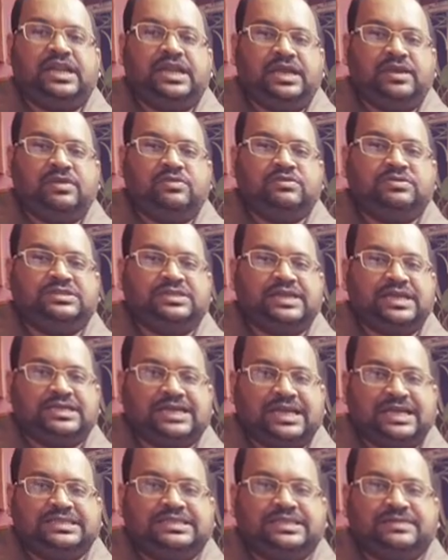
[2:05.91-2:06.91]
used as
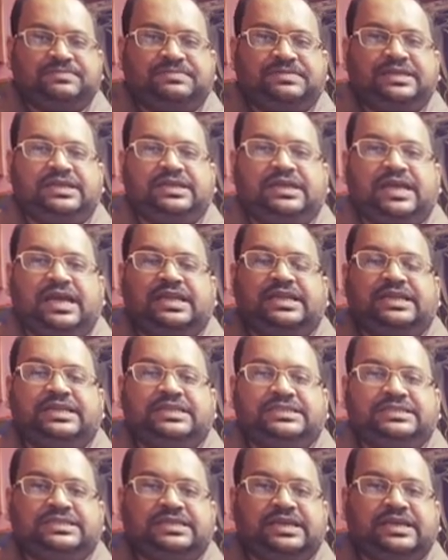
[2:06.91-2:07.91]
antiseptic, and it
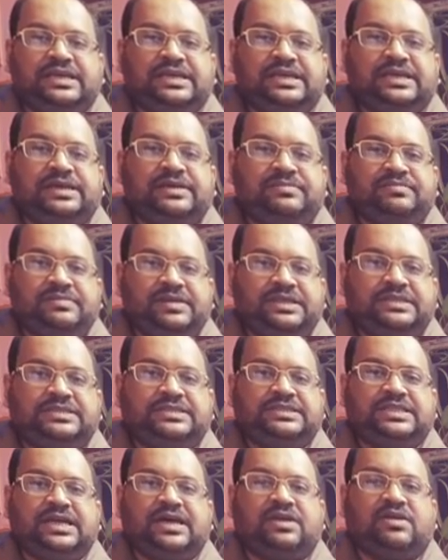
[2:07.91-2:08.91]
is a
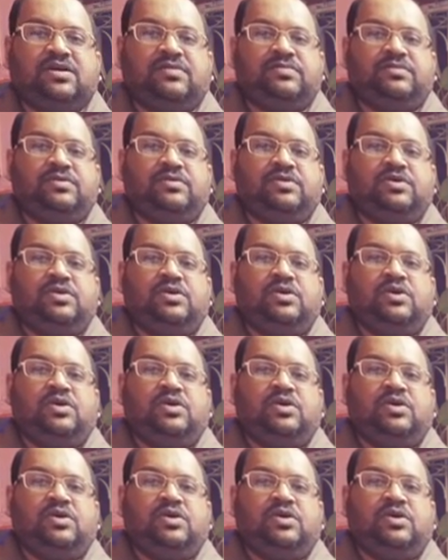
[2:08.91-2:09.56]
mixture of